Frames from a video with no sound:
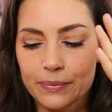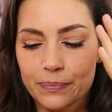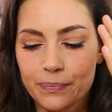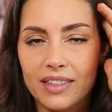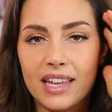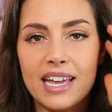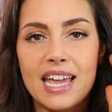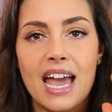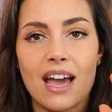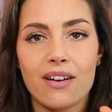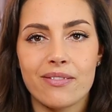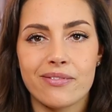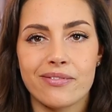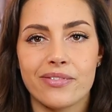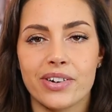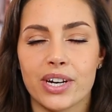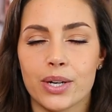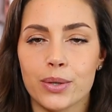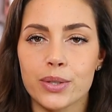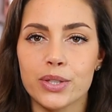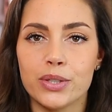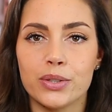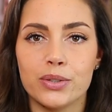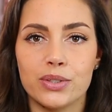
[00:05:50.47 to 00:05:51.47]
they have
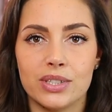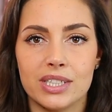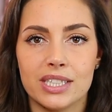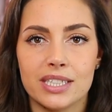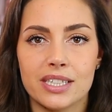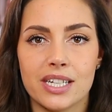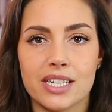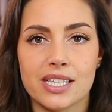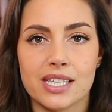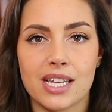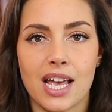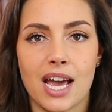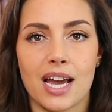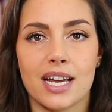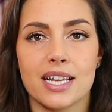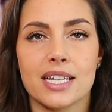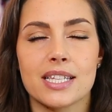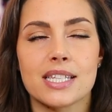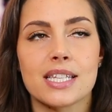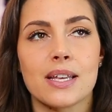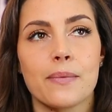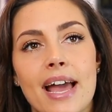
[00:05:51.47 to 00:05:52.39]
very unique designs.